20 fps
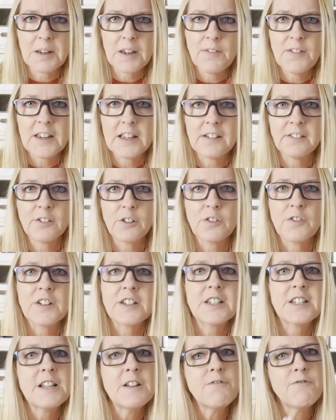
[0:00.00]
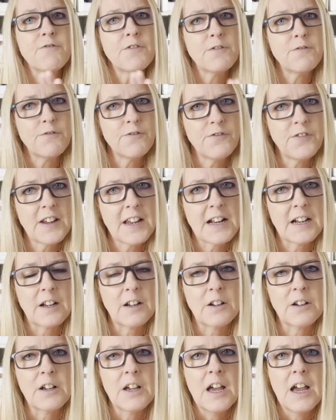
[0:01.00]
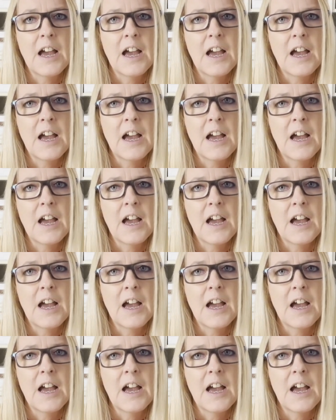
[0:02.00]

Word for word: giving us sort of a different feeler,